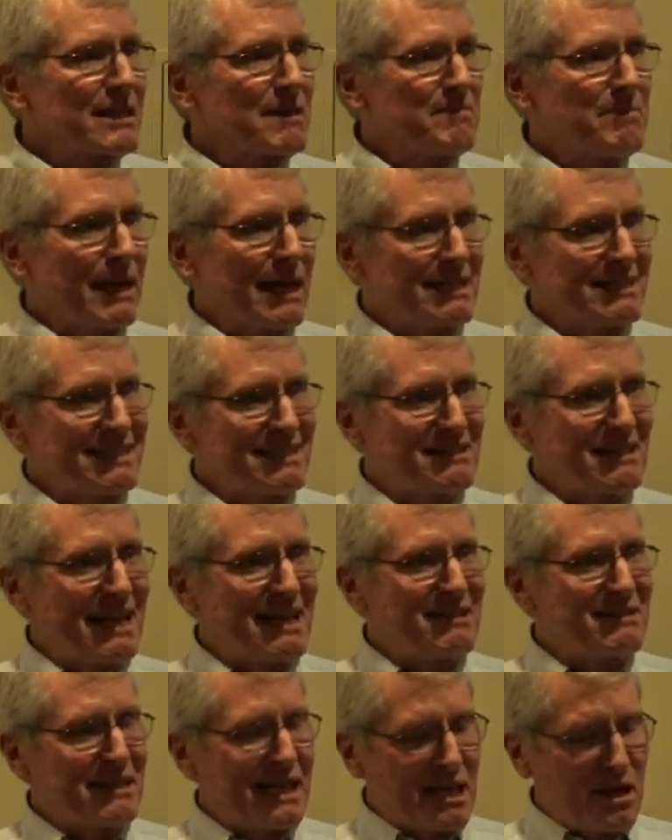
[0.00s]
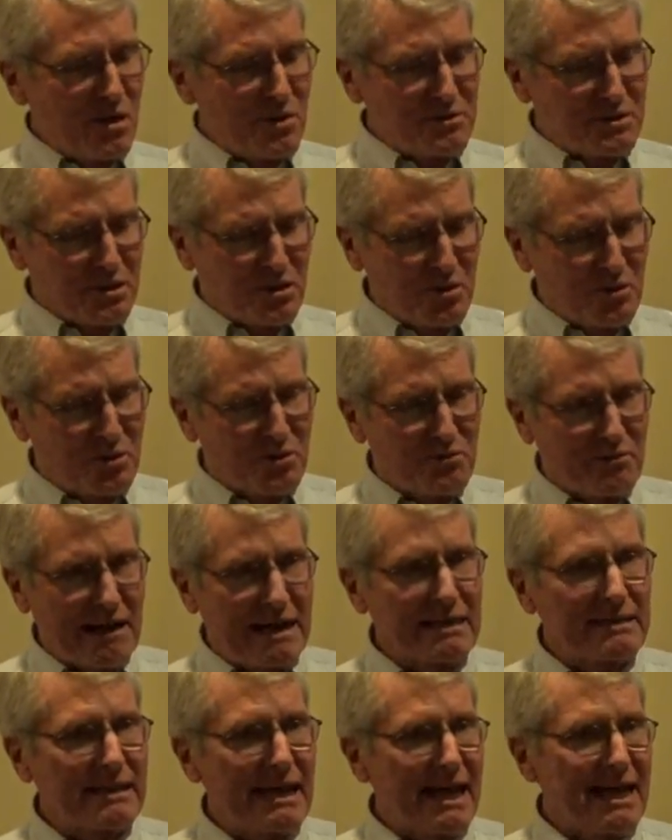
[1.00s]
But they go to
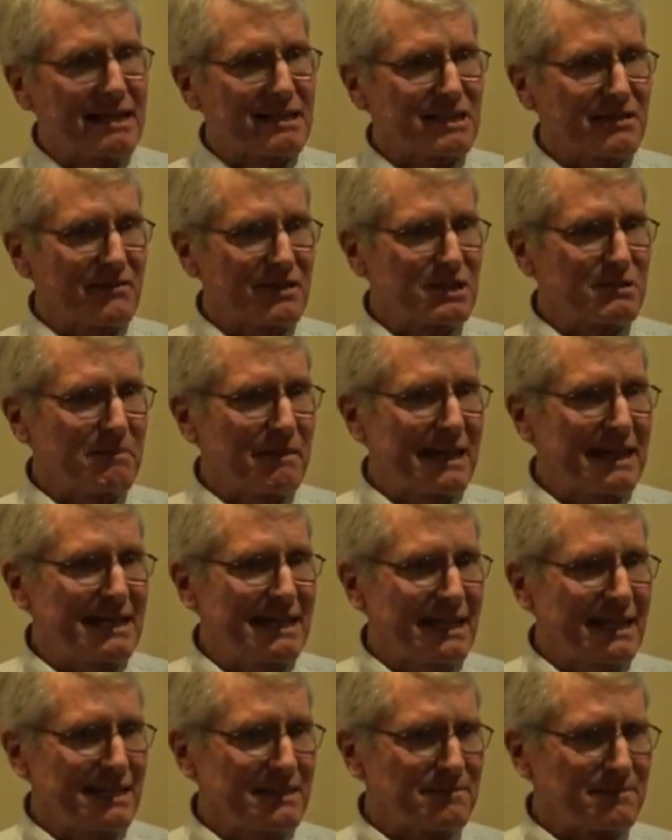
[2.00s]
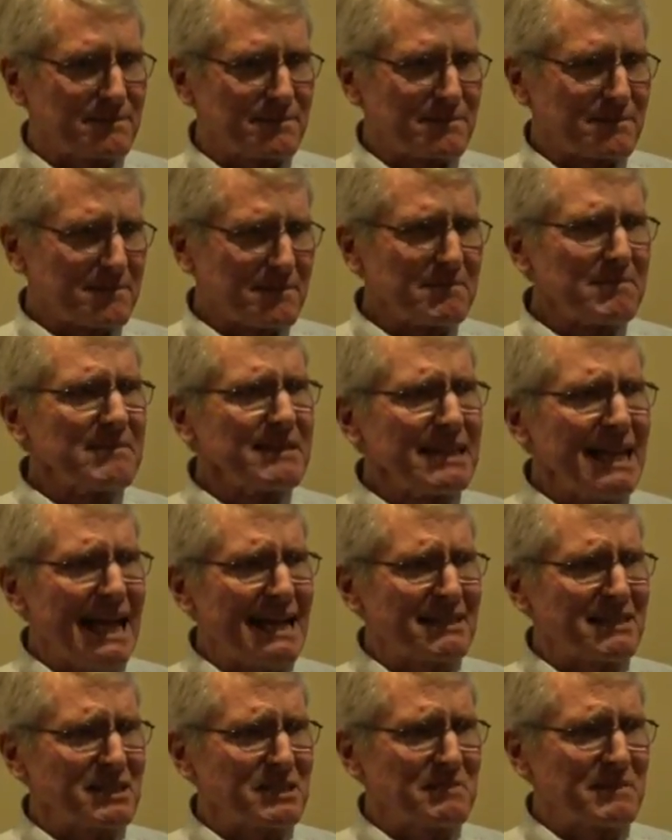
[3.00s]
great lengths of explaining it.
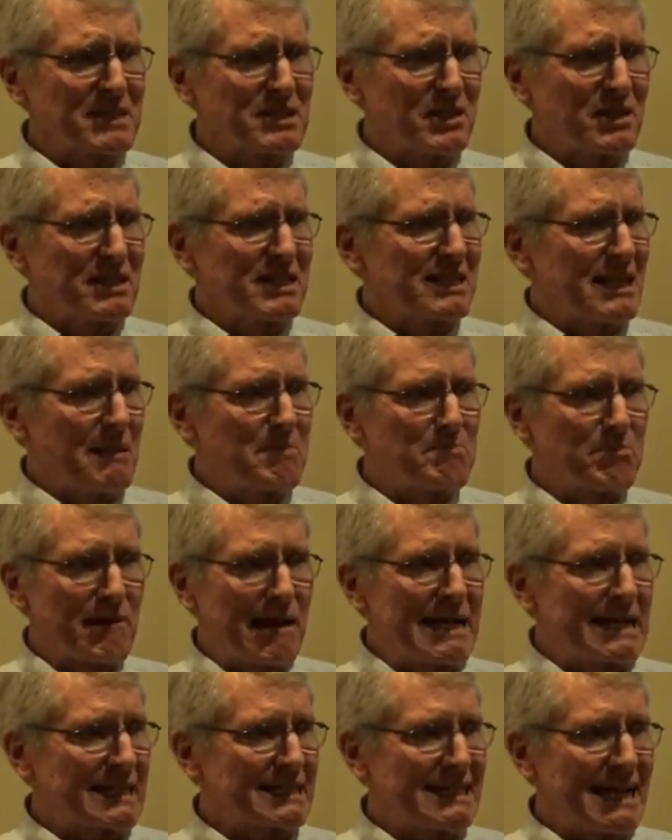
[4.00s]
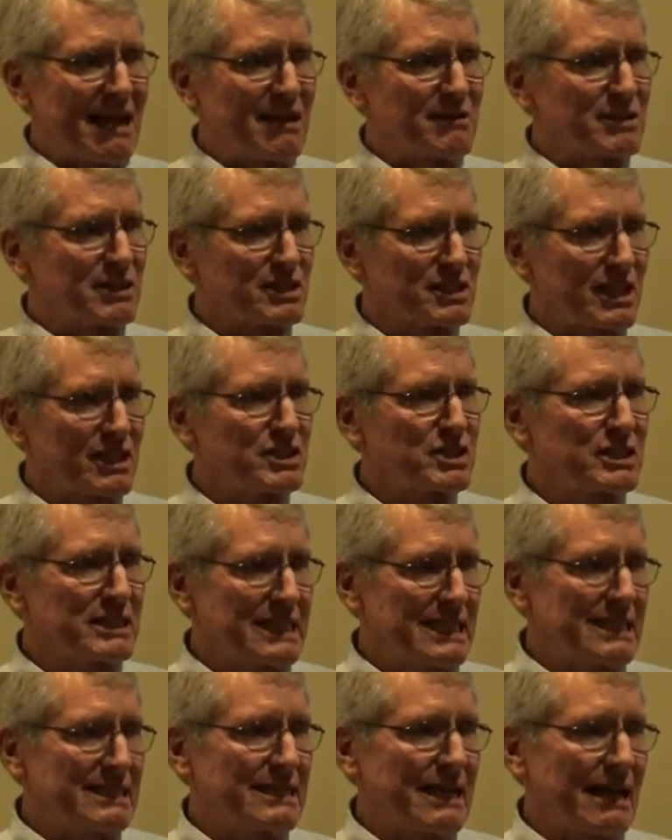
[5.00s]
At the Smithsonian, they break it down to such
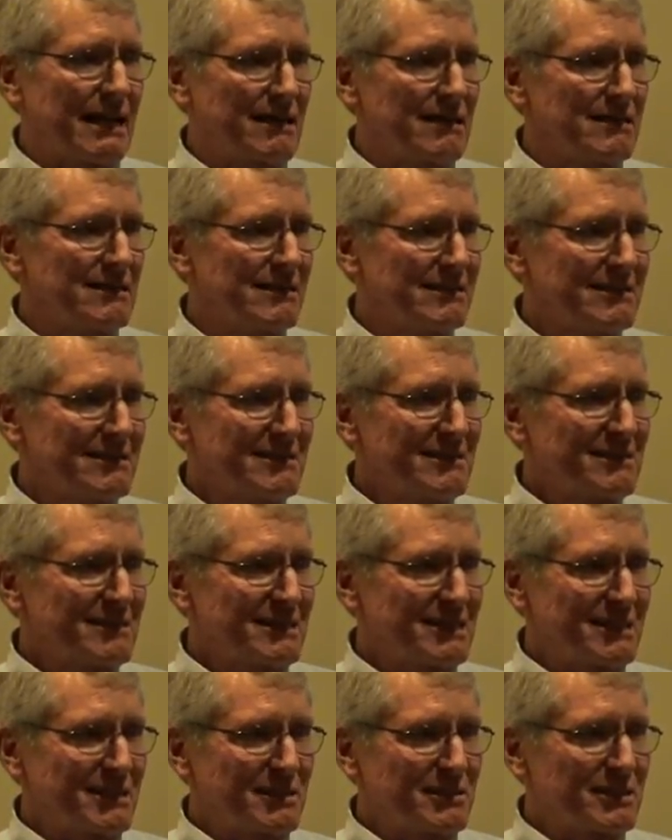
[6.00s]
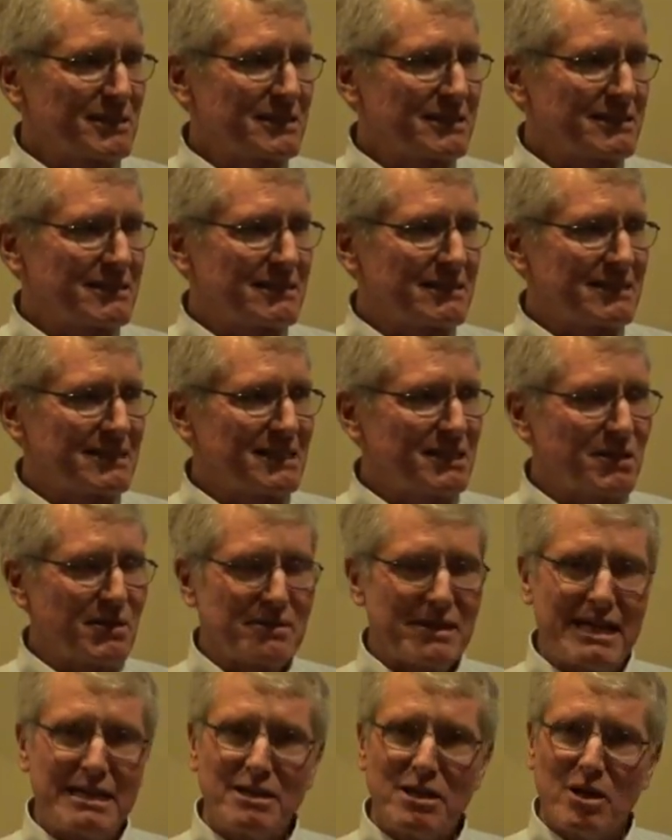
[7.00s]
detail. There's, you know,
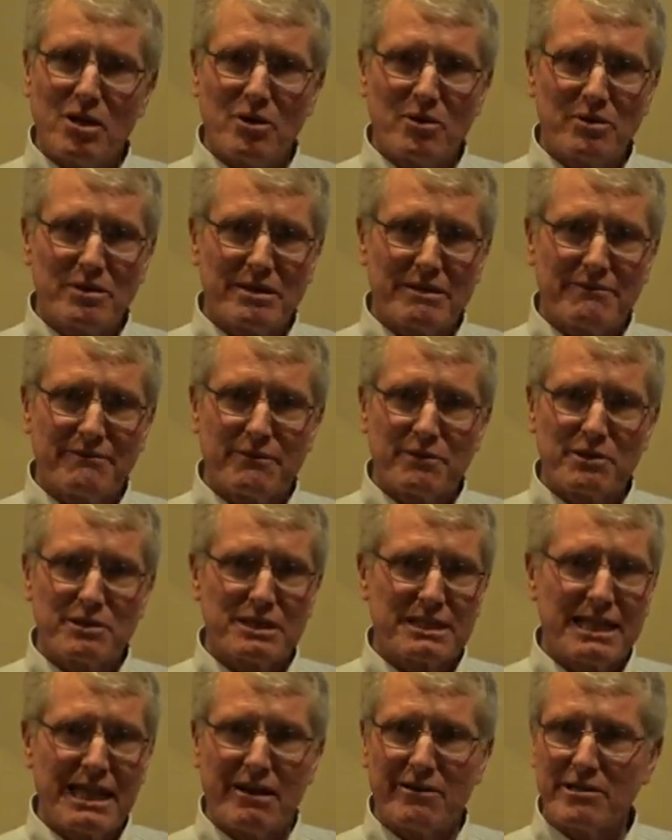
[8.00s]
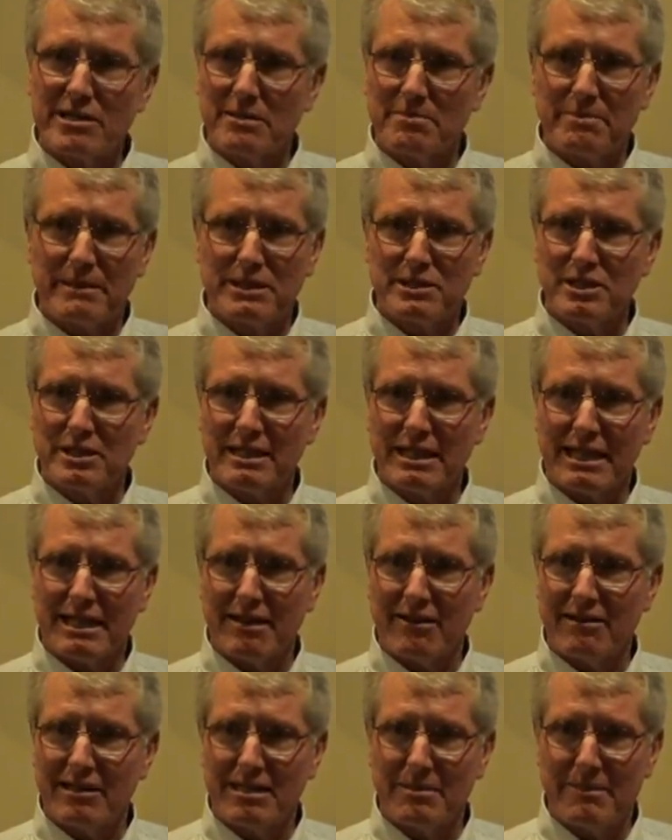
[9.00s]
they know the first carrier pigeon that
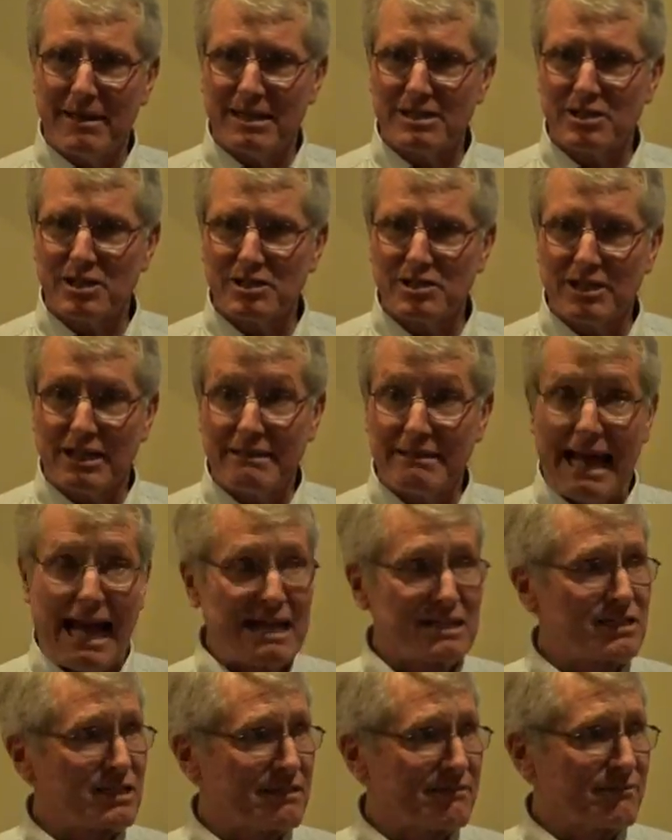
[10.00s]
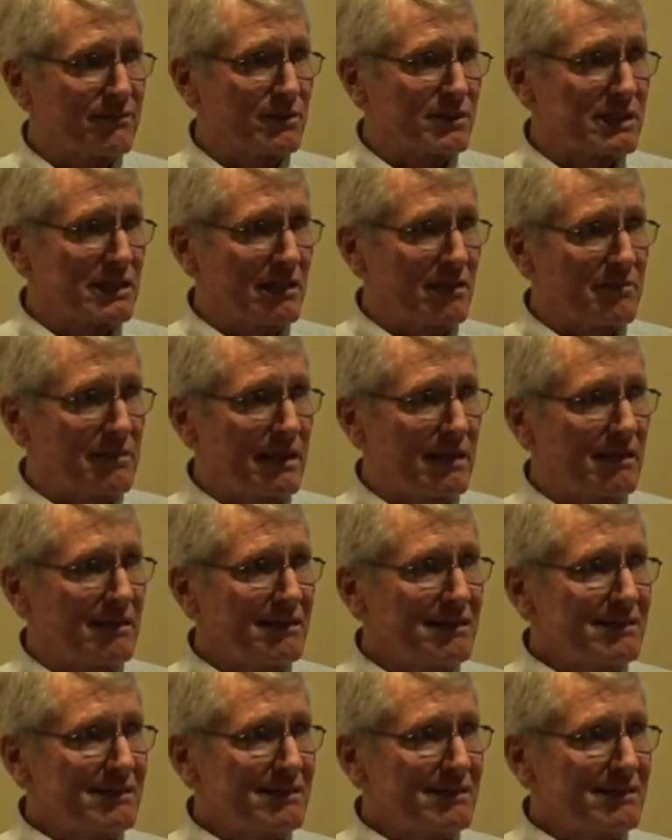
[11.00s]
carried a message, and that's the first airmail.